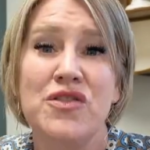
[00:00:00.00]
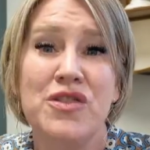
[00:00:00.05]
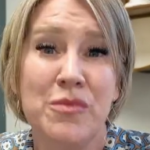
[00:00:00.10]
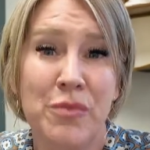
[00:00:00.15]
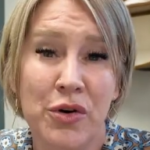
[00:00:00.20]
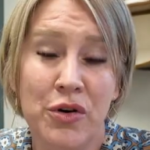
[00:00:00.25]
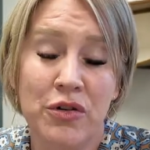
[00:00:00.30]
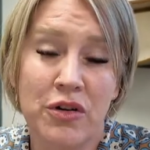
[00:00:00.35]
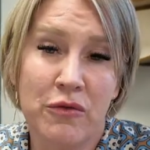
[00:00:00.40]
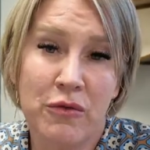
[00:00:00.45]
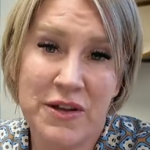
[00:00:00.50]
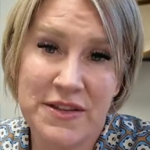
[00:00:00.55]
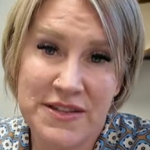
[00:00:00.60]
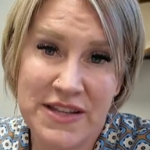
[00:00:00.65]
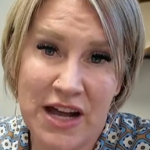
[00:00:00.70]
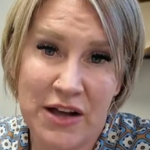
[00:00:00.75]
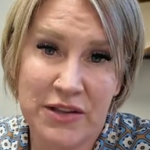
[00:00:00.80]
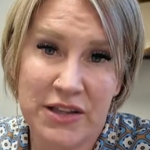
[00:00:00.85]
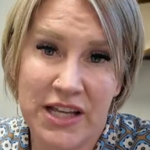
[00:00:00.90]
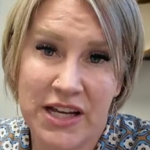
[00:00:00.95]
the bulk of what's
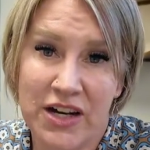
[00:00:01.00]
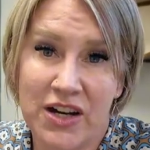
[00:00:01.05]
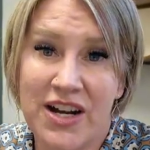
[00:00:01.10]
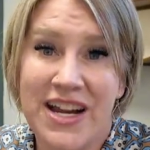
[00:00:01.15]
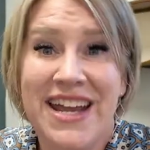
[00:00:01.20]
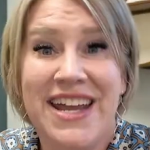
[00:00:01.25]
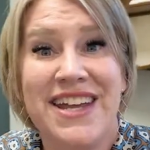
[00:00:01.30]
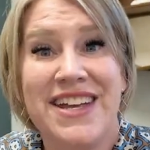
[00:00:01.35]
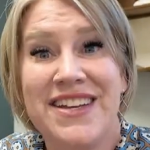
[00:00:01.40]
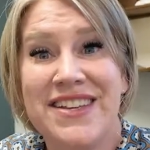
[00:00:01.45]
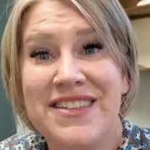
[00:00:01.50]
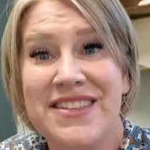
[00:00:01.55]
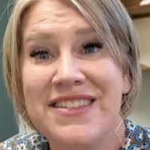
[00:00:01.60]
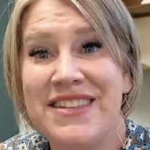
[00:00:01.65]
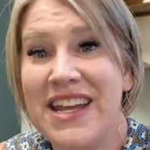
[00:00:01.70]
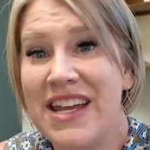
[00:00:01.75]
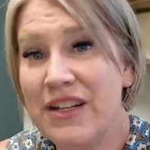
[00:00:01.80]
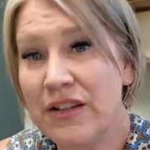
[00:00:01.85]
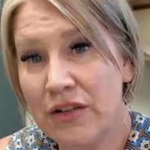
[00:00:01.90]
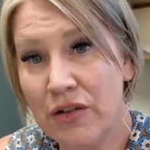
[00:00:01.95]
out there is
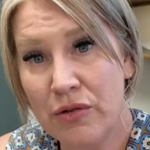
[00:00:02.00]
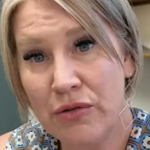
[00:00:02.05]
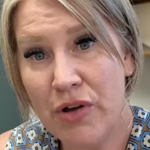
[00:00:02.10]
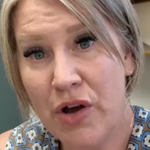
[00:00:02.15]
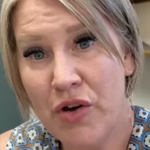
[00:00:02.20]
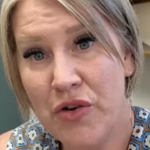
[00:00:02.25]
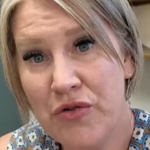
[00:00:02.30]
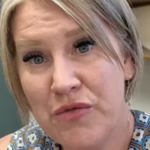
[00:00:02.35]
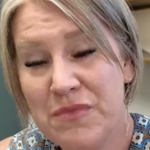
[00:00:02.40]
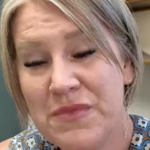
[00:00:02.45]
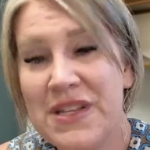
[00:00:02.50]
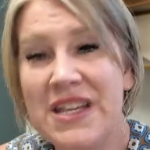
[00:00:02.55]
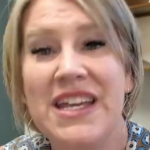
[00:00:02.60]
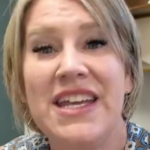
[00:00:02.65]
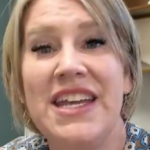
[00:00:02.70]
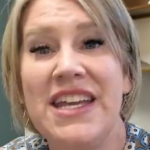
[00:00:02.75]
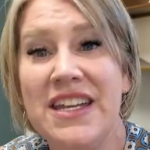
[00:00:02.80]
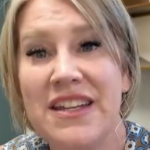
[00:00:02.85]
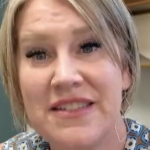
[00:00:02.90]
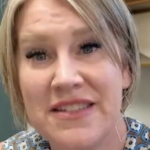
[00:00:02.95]
standalone homes
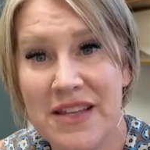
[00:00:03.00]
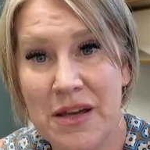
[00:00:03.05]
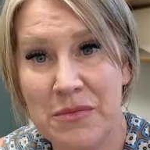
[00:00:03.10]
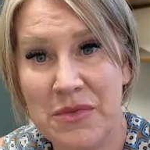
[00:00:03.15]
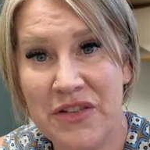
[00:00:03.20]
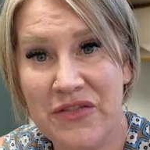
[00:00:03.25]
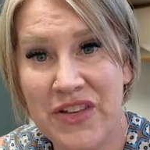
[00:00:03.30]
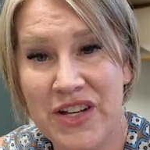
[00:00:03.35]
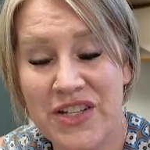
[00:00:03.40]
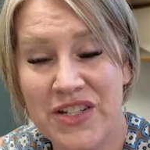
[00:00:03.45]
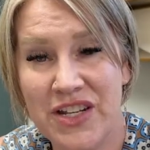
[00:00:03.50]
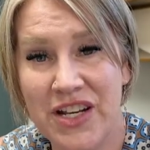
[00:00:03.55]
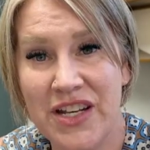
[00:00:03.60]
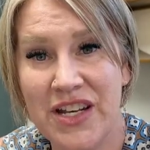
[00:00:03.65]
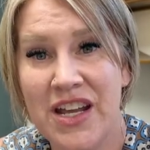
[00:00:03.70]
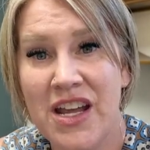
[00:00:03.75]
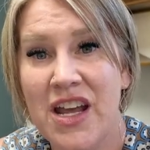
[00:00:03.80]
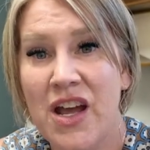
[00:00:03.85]
in a subdivision.